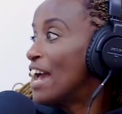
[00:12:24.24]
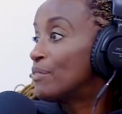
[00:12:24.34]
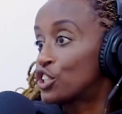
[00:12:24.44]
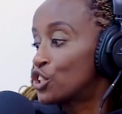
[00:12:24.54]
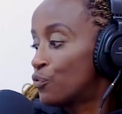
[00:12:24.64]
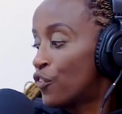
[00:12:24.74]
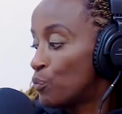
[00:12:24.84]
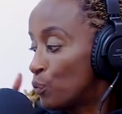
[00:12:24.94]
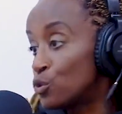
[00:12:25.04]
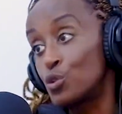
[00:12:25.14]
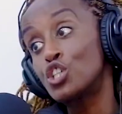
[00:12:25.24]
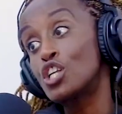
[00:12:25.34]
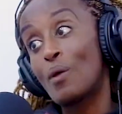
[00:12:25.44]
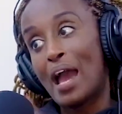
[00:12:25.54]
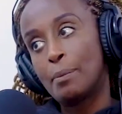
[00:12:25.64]
Because
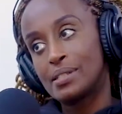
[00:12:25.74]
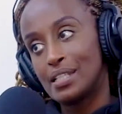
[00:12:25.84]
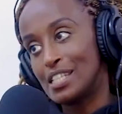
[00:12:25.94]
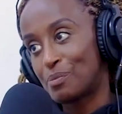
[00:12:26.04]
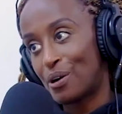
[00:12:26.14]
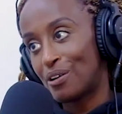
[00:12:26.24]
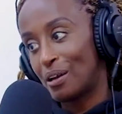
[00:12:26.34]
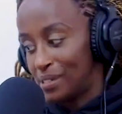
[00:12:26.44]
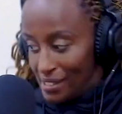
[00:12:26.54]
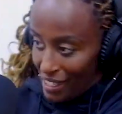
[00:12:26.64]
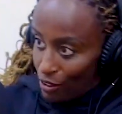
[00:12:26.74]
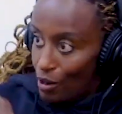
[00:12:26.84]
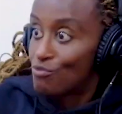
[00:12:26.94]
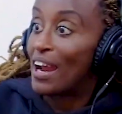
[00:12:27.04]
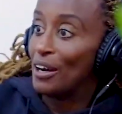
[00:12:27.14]
usually what happens in these programs is the other
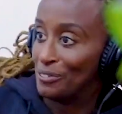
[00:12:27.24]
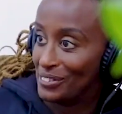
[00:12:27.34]
way around.